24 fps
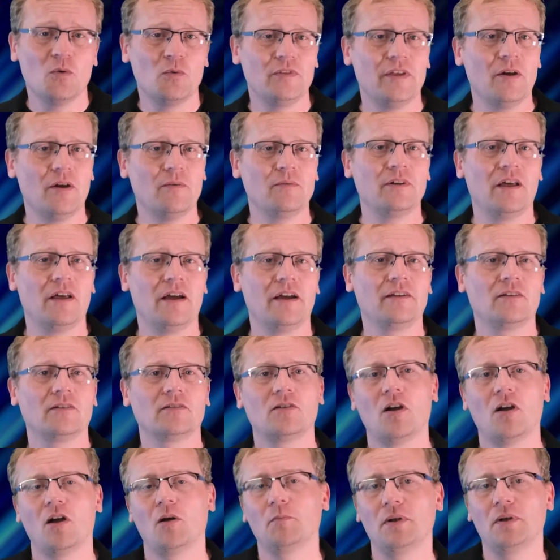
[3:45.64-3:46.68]
without relying on
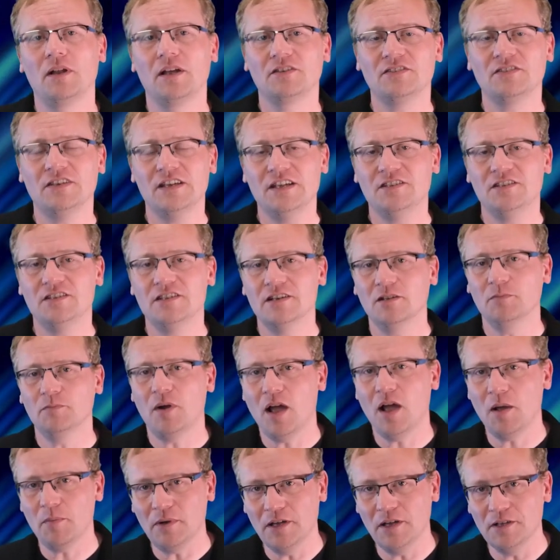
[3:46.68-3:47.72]
complex ETL
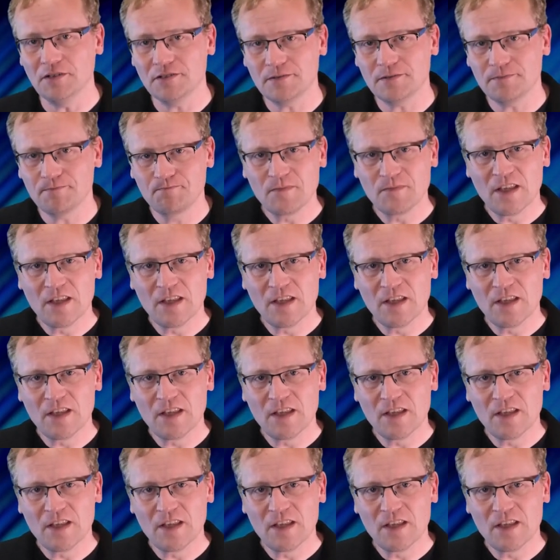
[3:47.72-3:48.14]
pipelines.